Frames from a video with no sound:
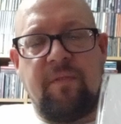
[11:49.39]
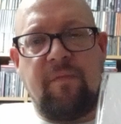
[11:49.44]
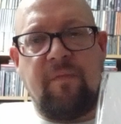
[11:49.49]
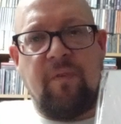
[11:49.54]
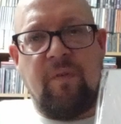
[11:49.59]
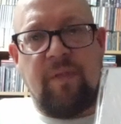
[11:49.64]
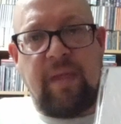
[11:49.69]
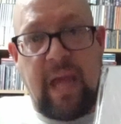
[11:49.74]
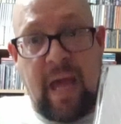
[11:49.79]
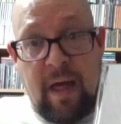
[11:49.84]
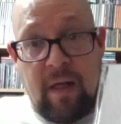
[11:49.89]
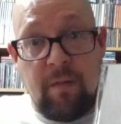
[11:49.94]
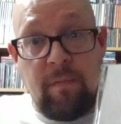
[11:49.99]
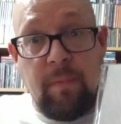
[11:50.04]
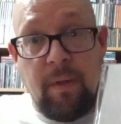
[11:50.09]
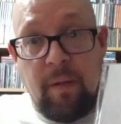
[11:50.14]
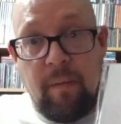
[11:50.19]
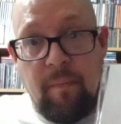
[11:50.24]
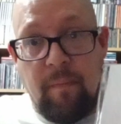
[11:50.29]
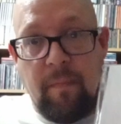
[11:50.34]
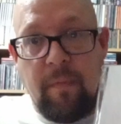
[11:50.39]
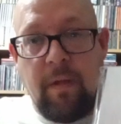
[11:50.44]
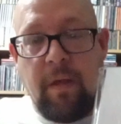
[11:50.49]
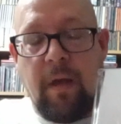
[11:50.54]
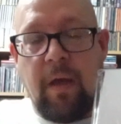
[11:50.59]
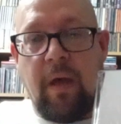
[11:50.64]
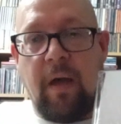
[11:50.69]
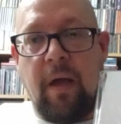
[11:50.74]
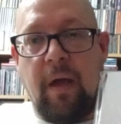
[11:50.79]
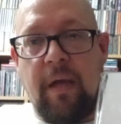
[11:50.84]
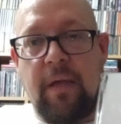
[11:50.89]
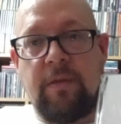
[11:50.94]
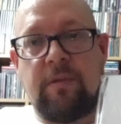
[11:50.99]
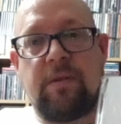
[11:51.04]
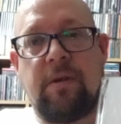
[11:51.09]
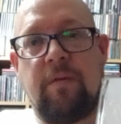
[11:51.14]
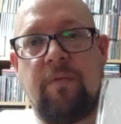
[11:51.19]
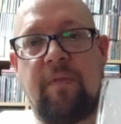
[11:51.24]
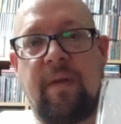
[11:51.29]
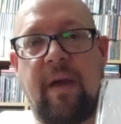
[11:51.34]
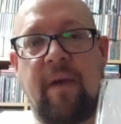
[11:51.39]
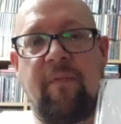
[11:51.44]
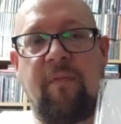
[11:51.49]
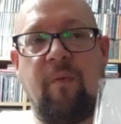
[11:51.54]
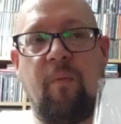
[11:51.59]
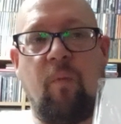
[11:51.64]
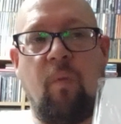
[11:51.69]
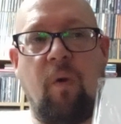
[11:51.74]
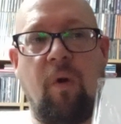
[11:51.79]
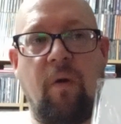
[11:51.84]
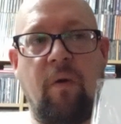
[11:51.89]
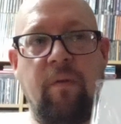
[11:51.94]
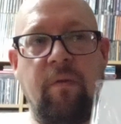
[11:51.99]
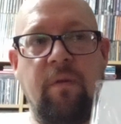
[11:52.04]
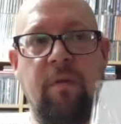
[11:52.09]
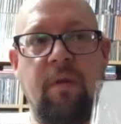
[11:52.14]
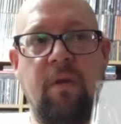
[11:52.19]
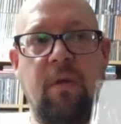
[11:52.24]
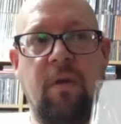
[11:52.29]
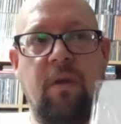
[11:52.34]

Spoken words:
for the album in 2001,